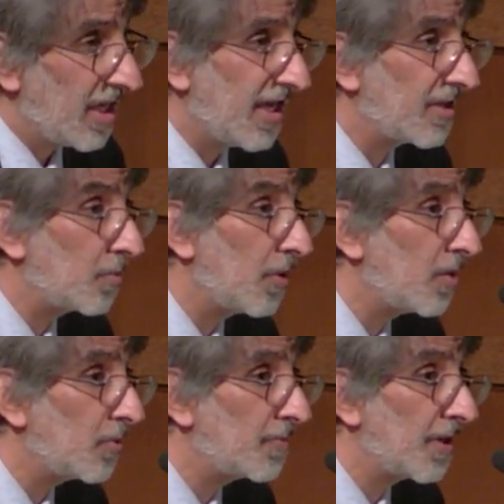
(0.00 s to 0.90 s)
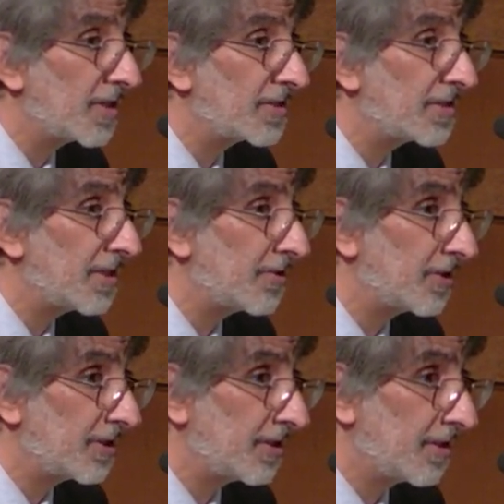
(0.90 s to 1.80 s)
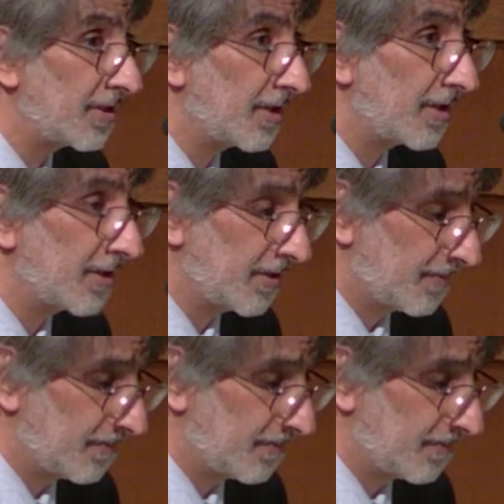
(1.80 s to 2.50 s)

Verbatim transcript: And what would posterity think?